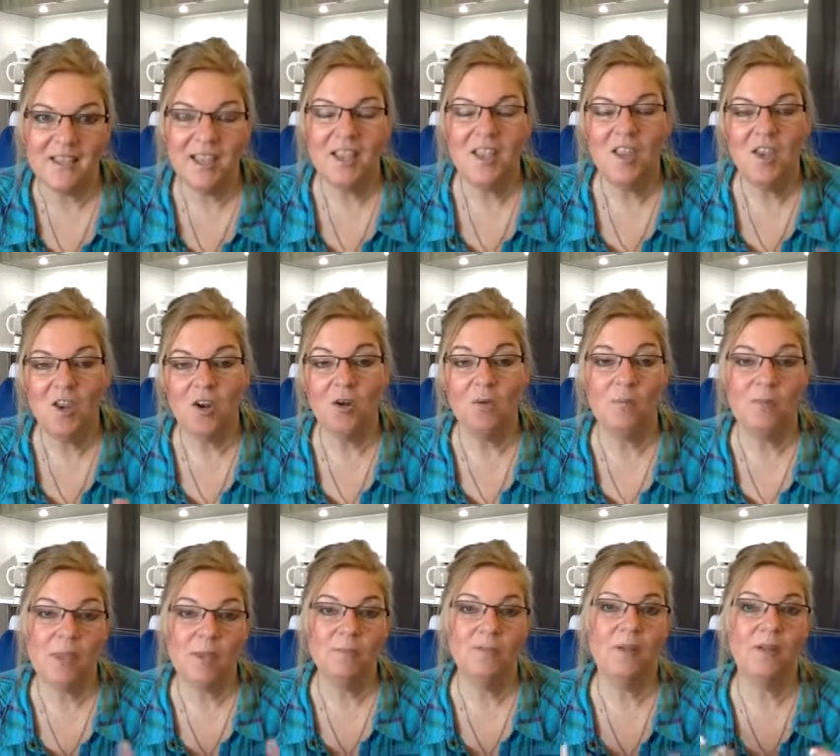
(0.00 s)
you know
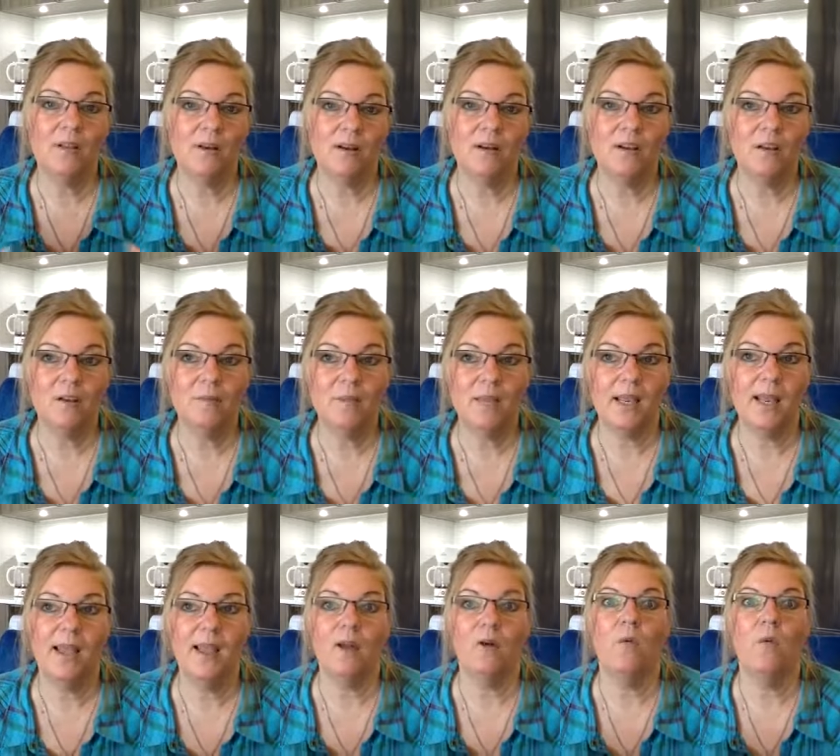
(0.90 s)
people are going to be like
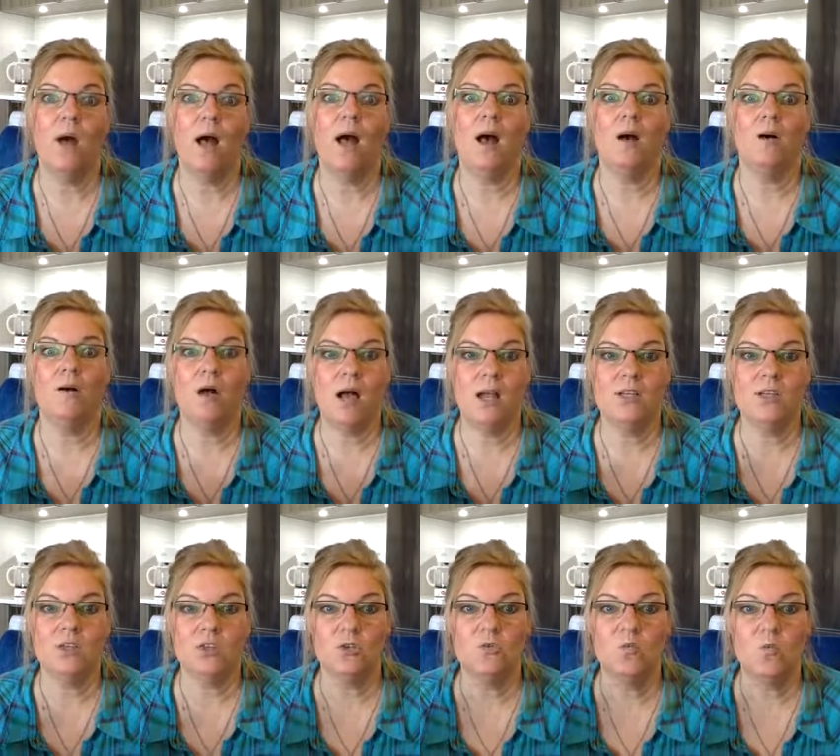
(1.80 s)
wow i
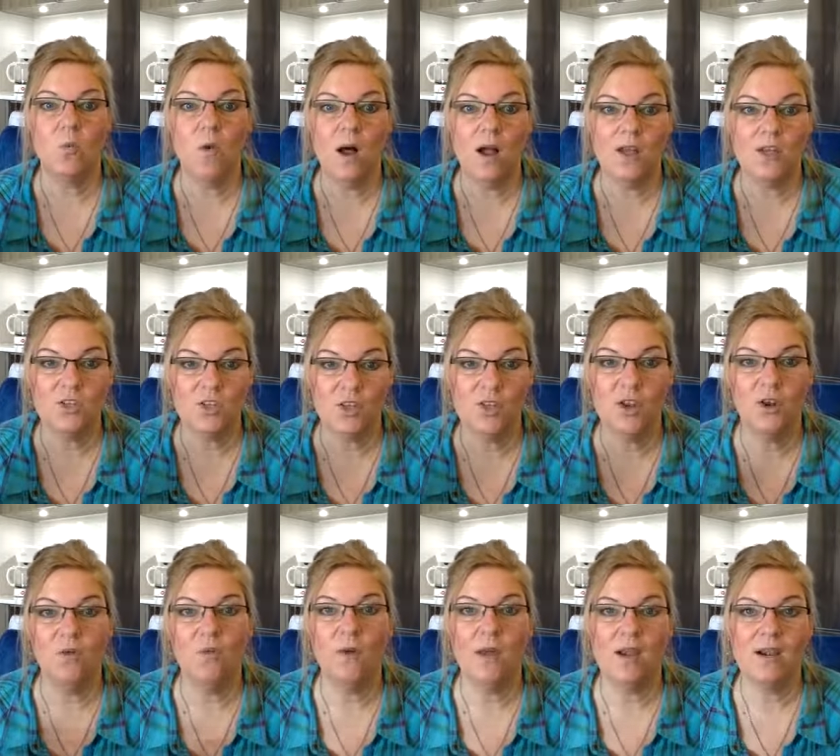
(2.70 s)
just want to know
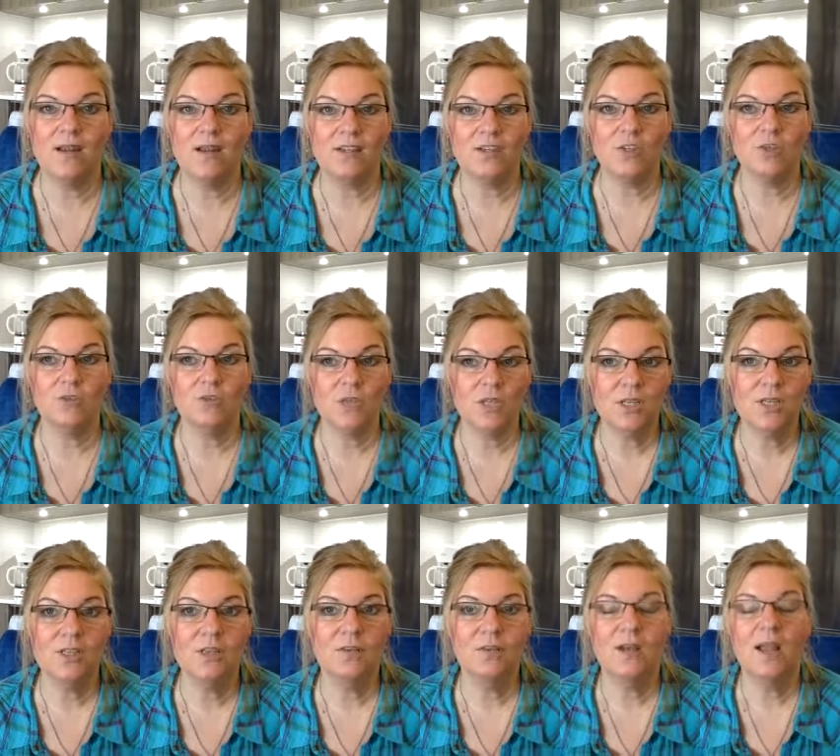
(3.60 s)
what it is you
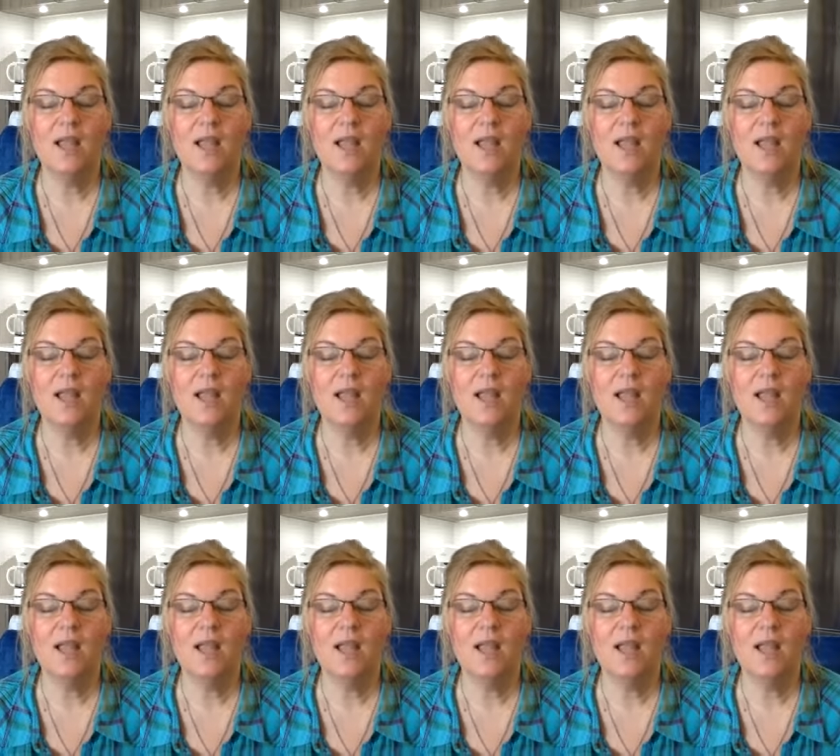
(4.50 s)
do